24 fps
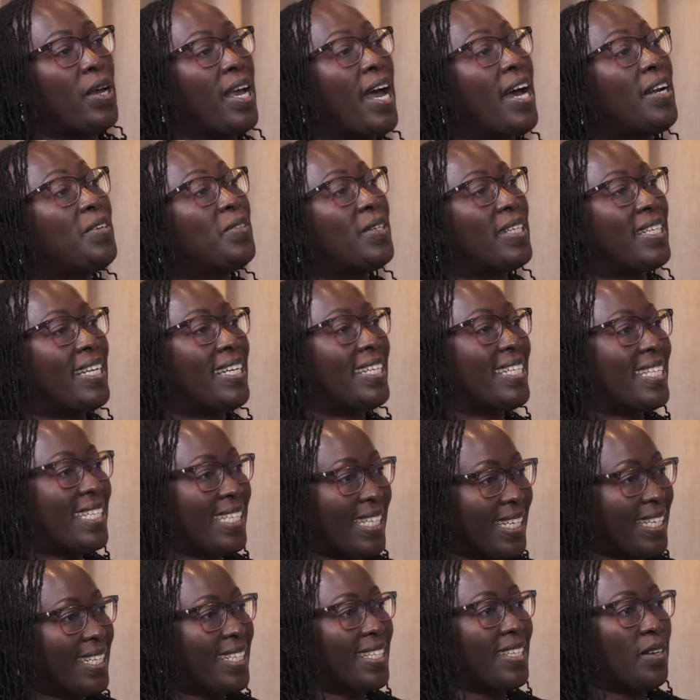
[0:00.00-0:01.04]

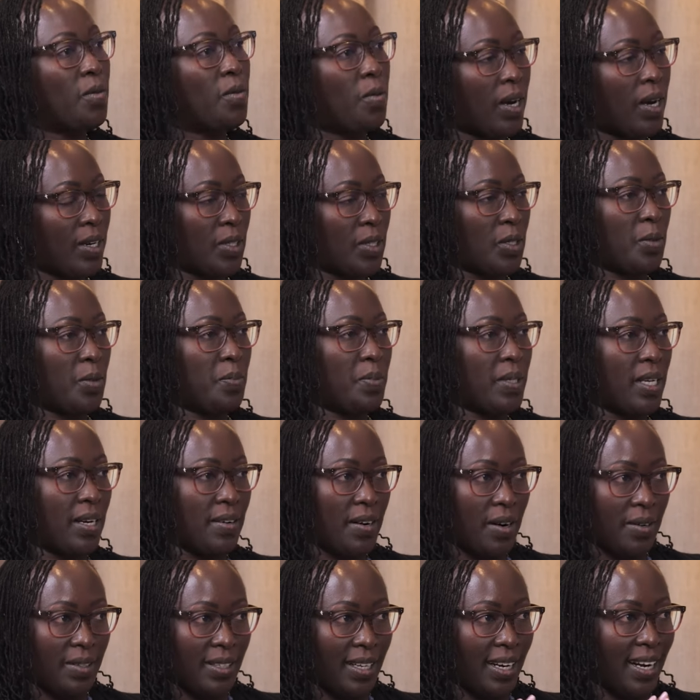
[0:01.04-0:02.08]
360 workshops
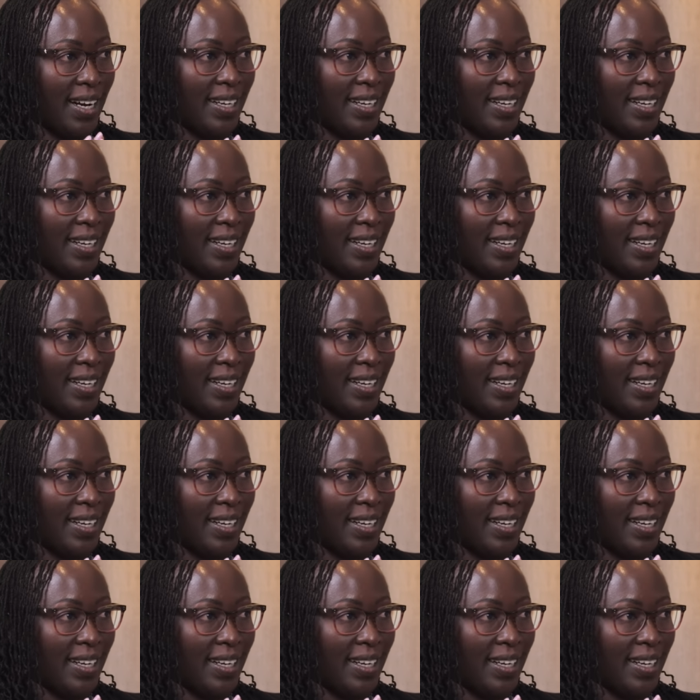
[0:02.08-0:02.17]
around the